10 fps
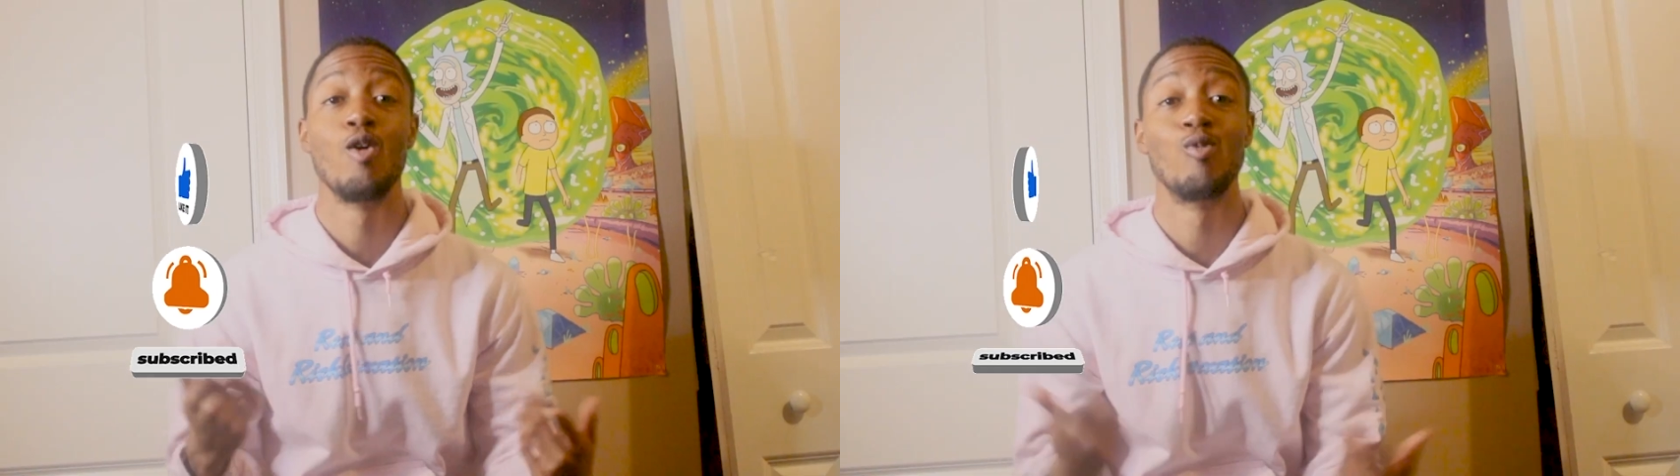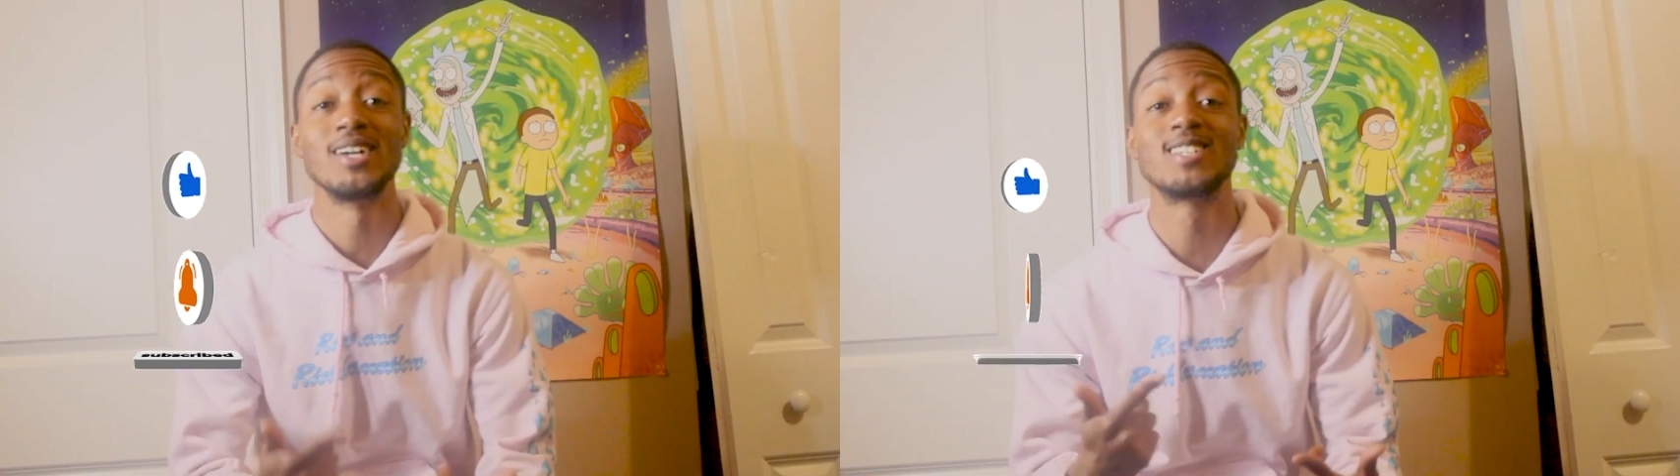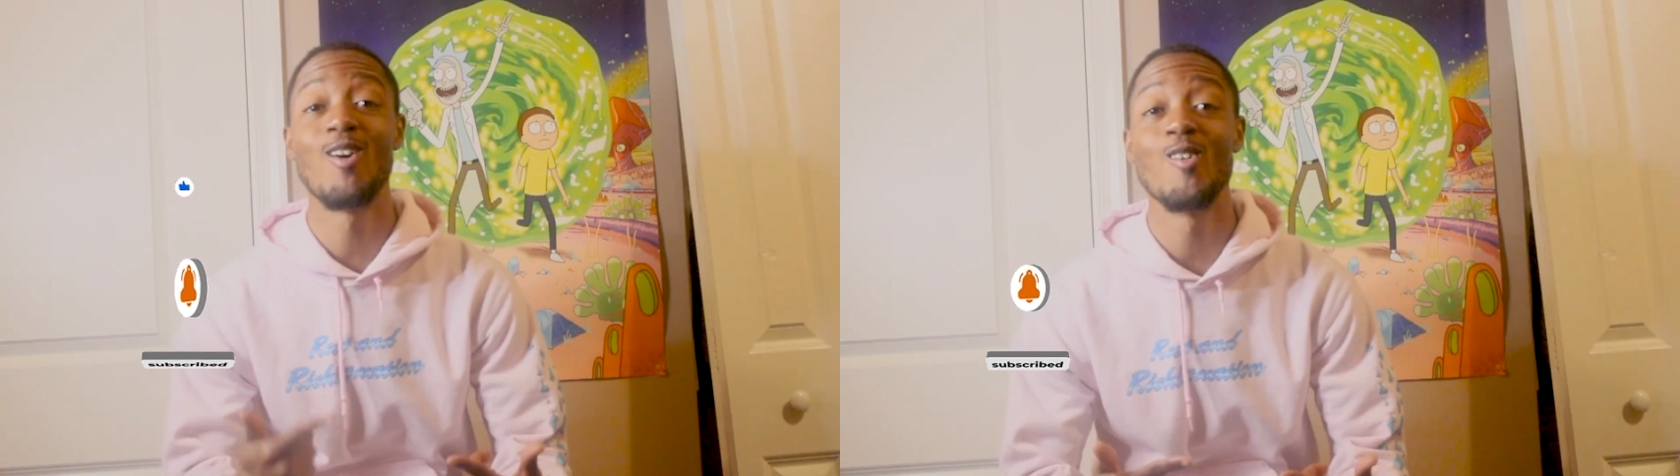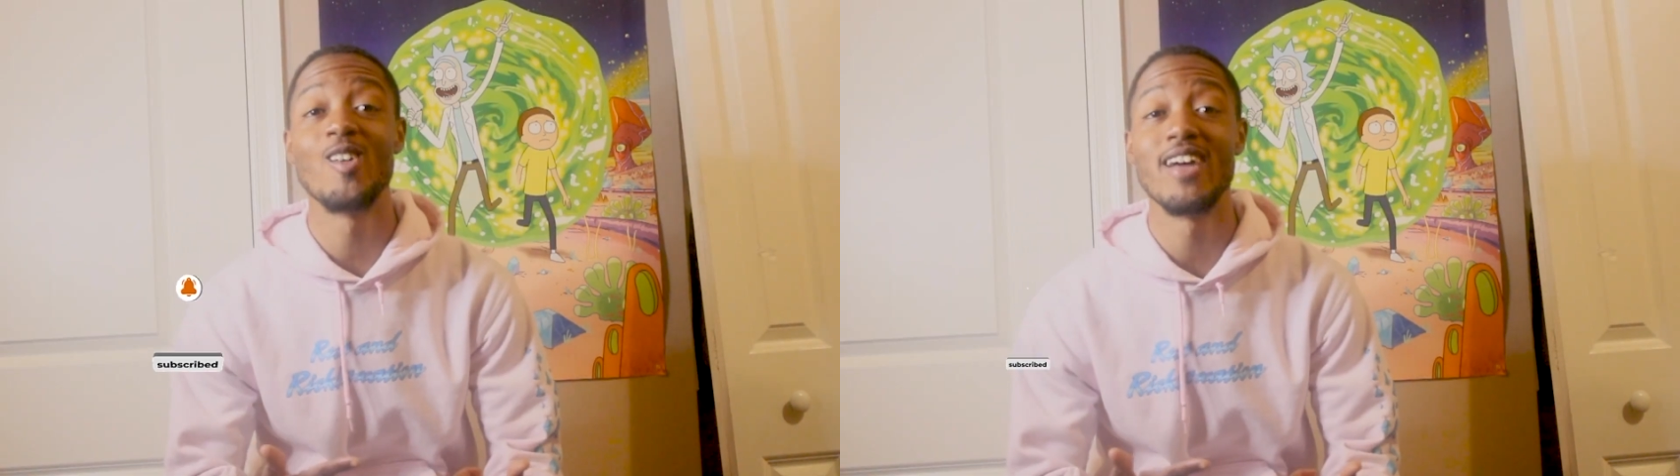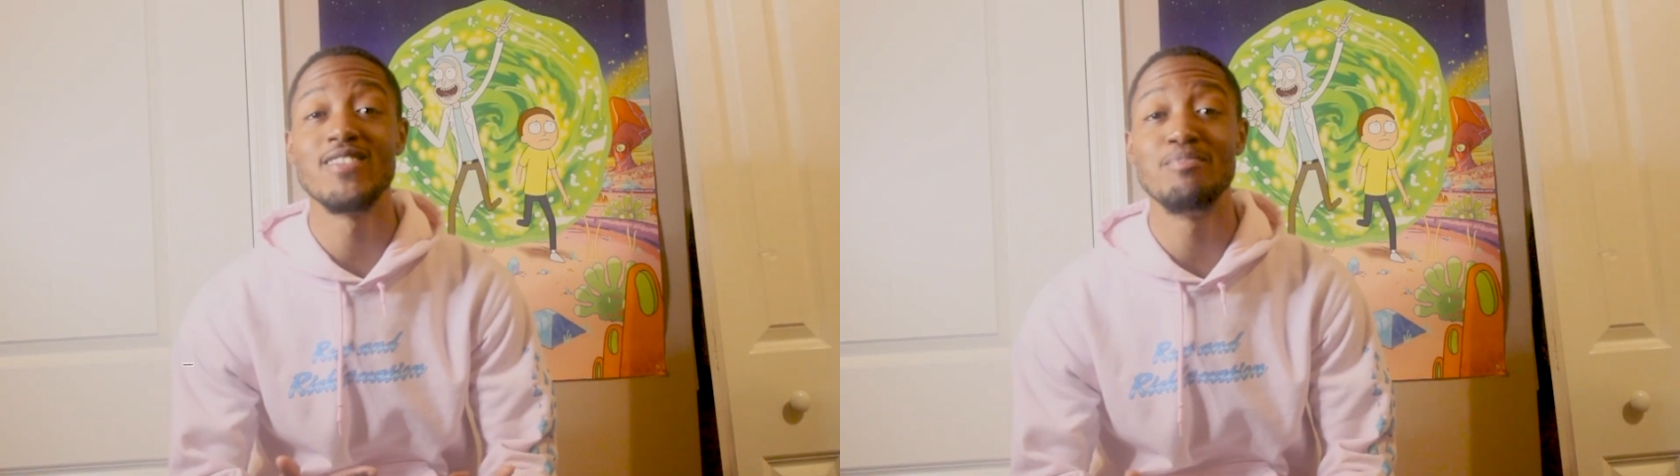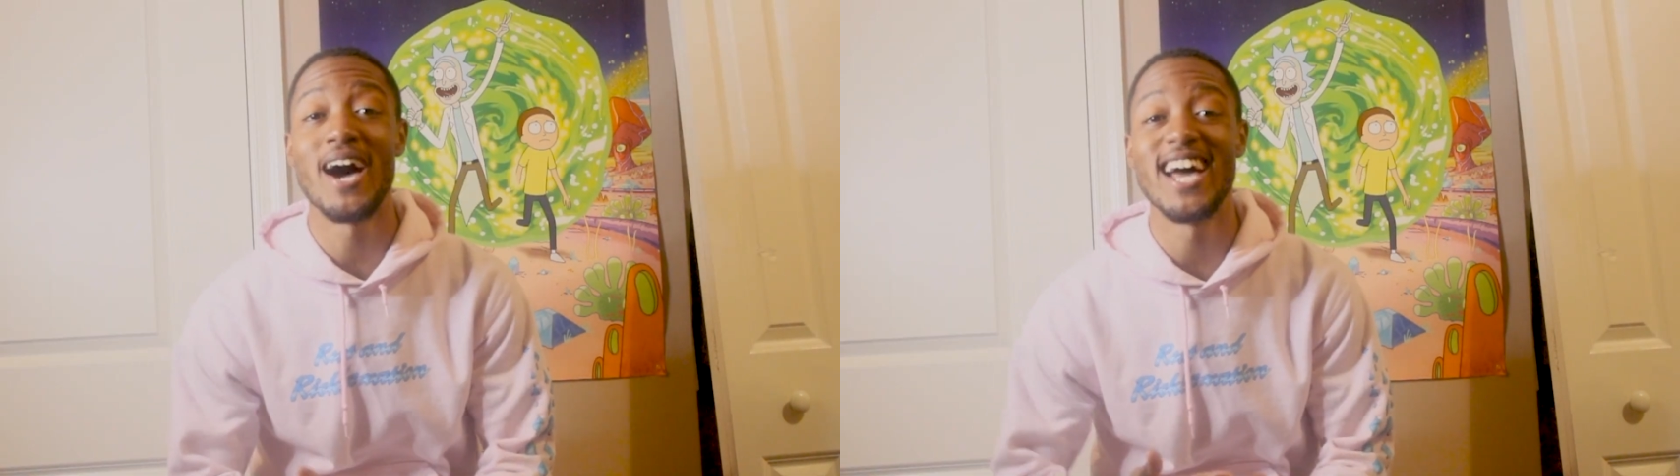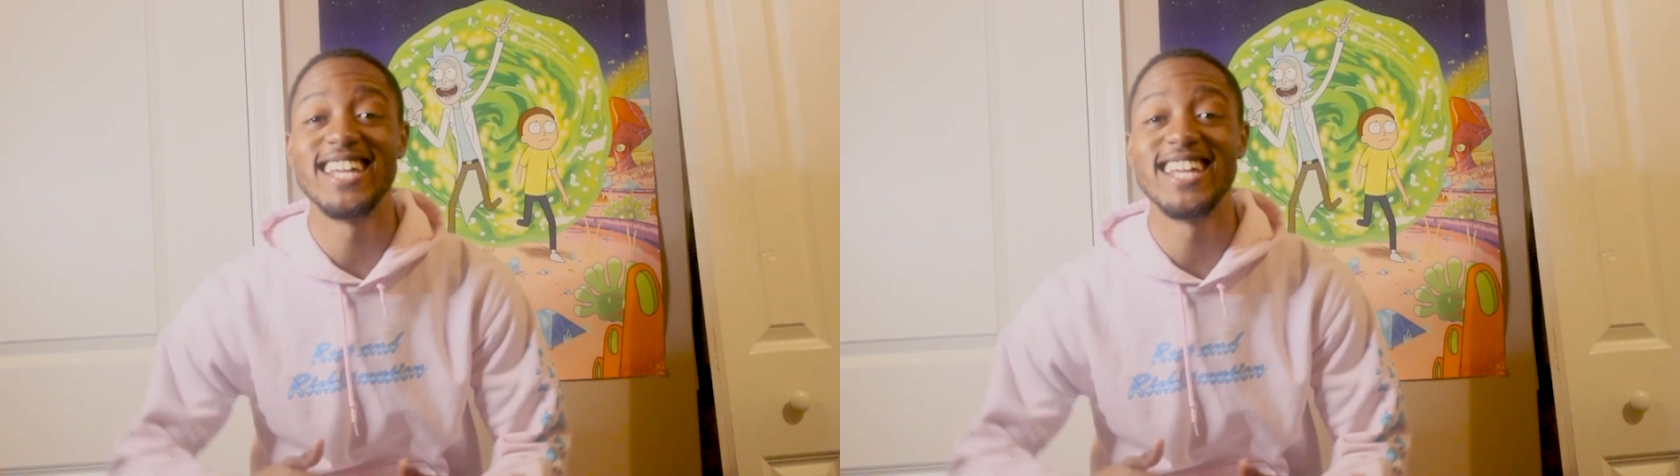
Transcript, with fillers: What's going on, everybody?